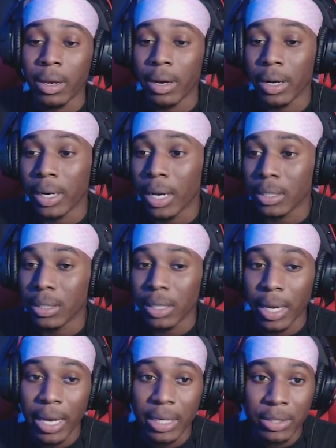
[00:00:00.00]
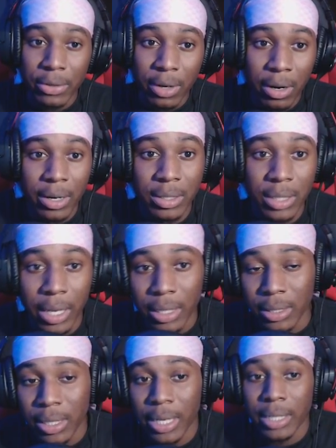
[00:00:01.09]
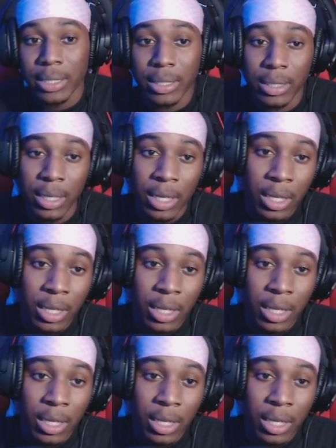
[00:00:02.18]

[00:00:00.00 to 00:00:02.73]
All right, guys, the Acura Rsx.